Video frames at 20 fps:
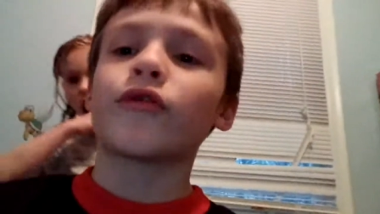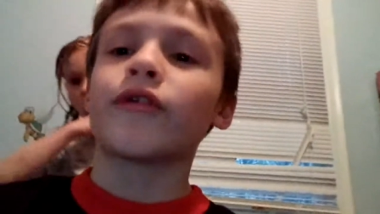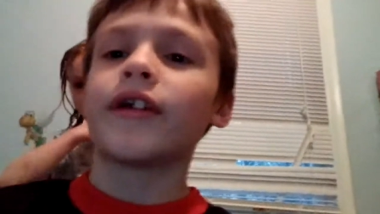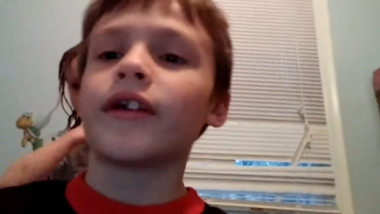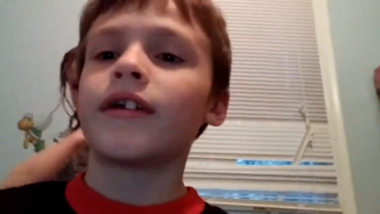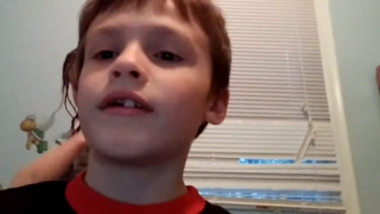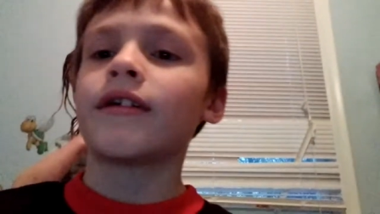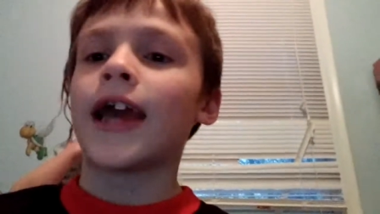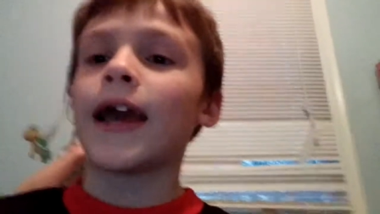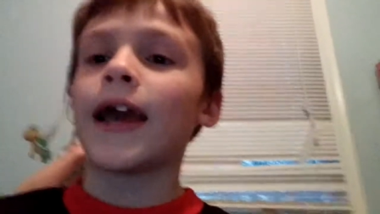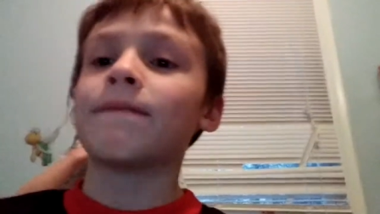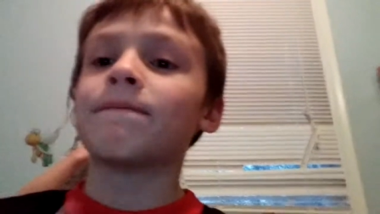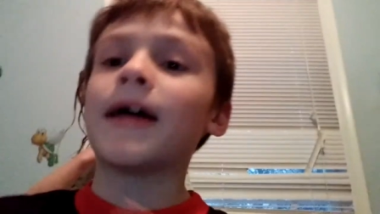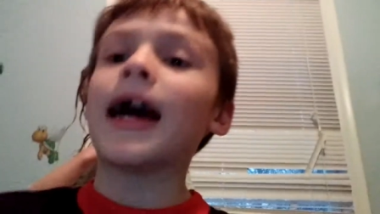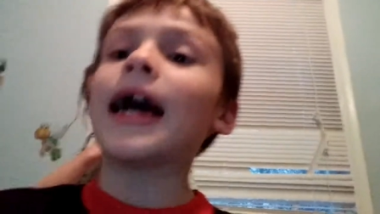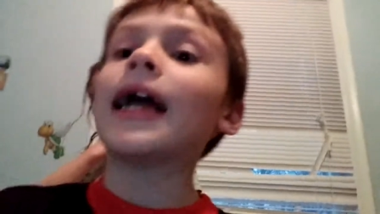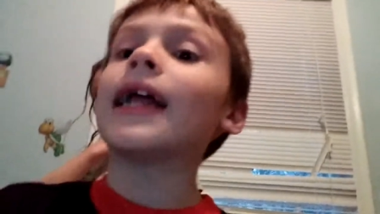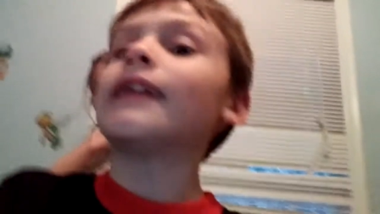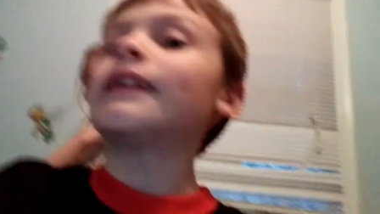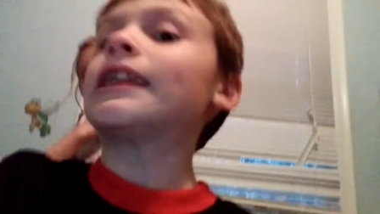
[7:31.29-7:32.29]
If not,
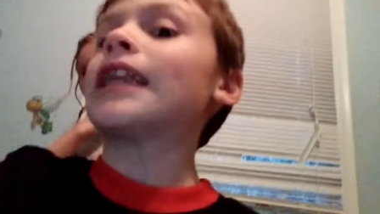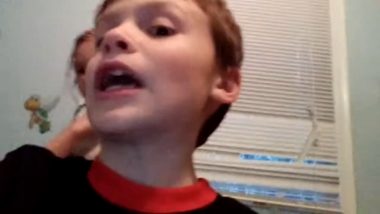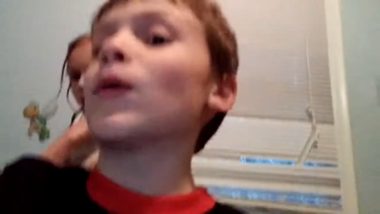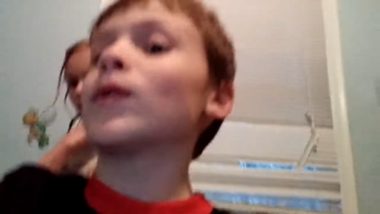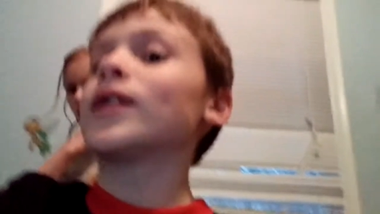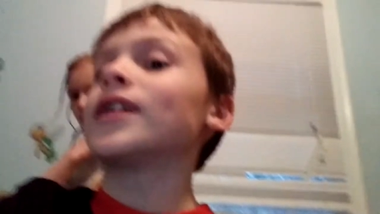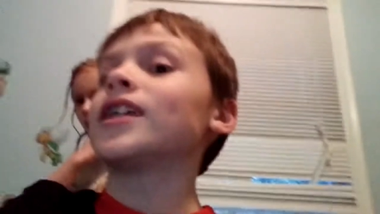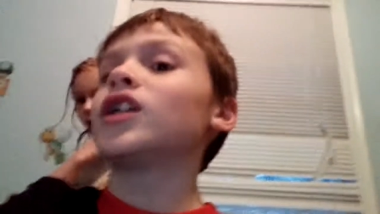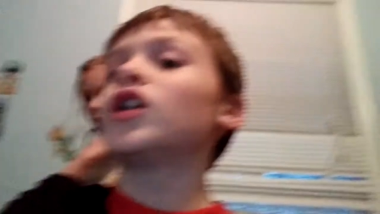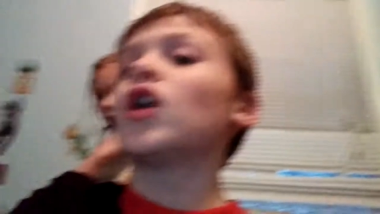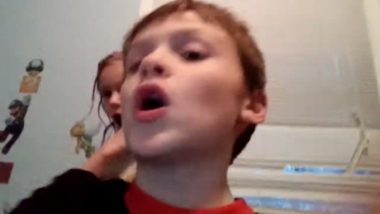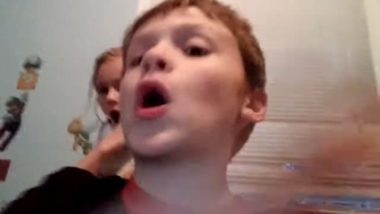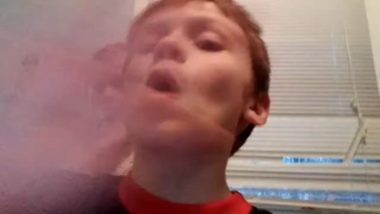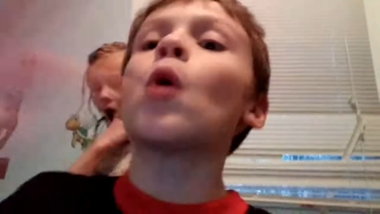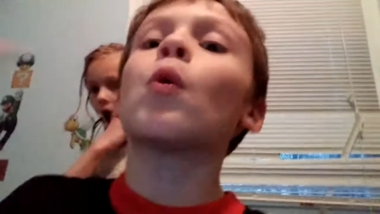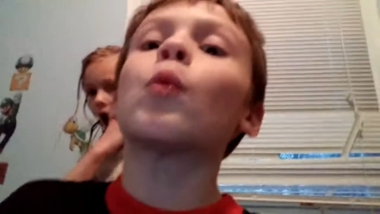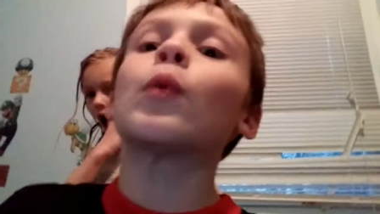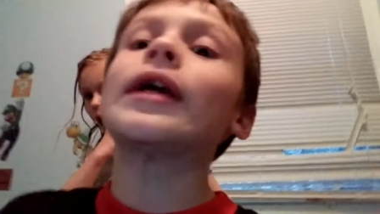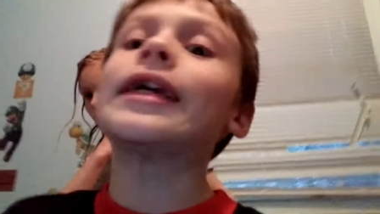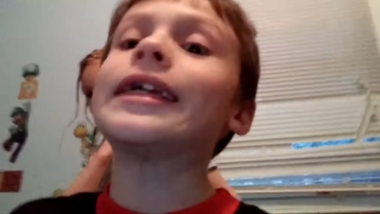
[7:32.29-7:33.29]
there was no
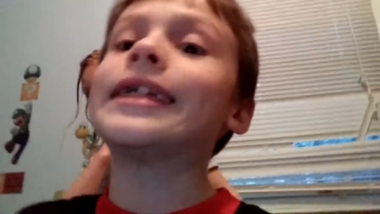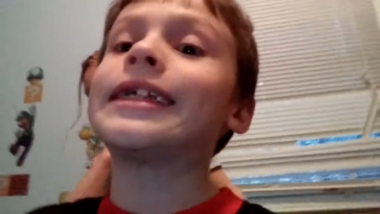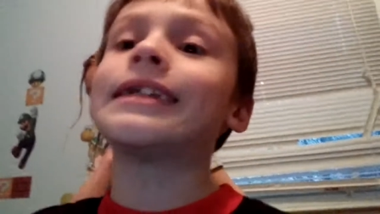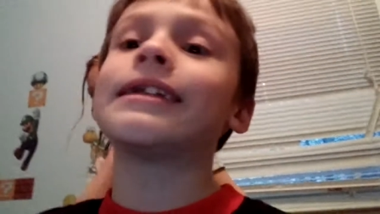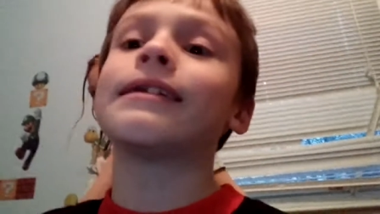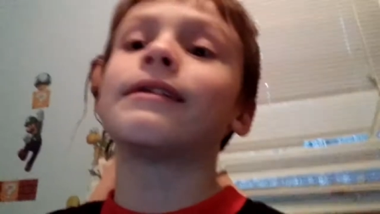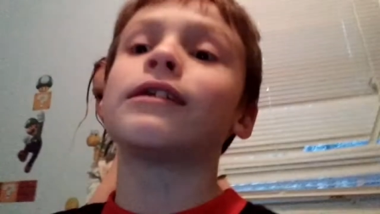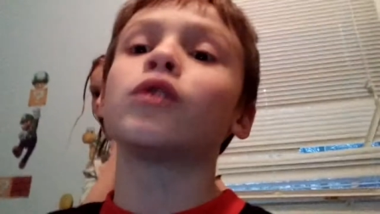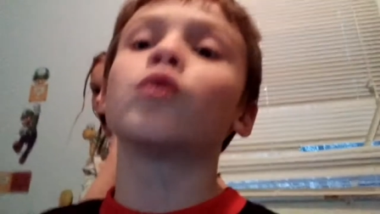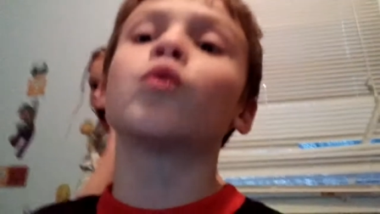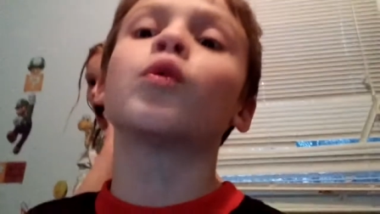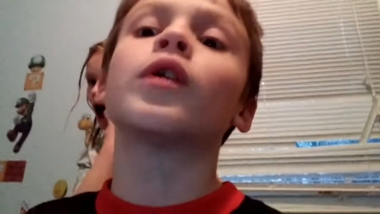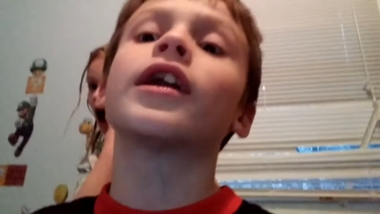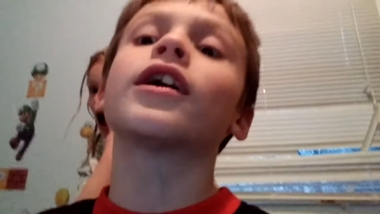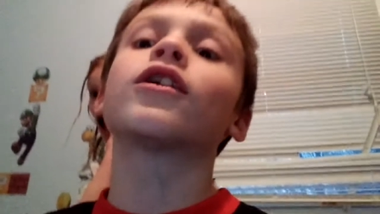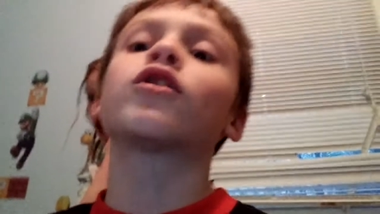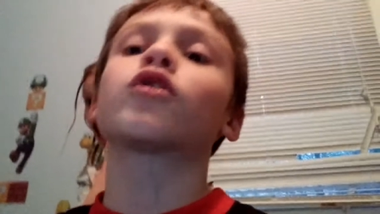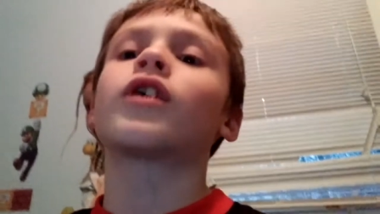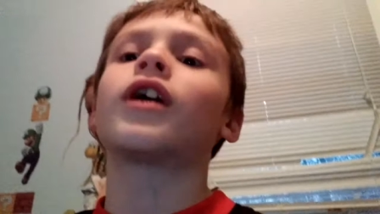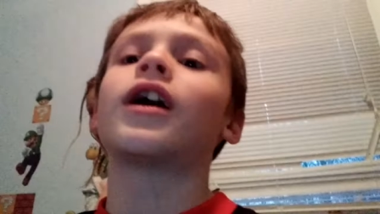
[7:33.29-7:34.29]
reason to do another
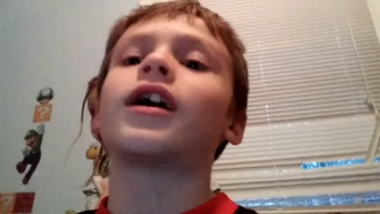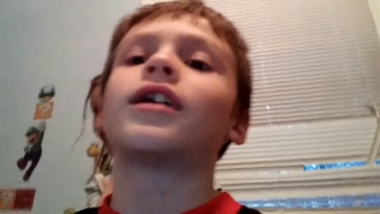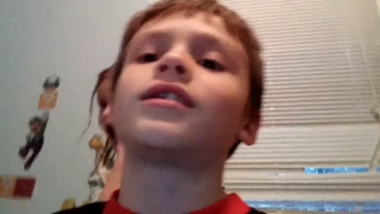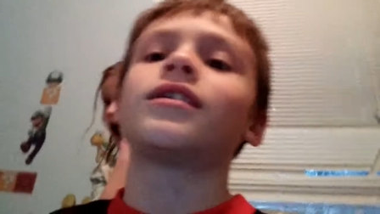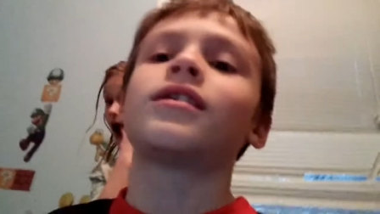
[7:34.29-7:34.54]
cut.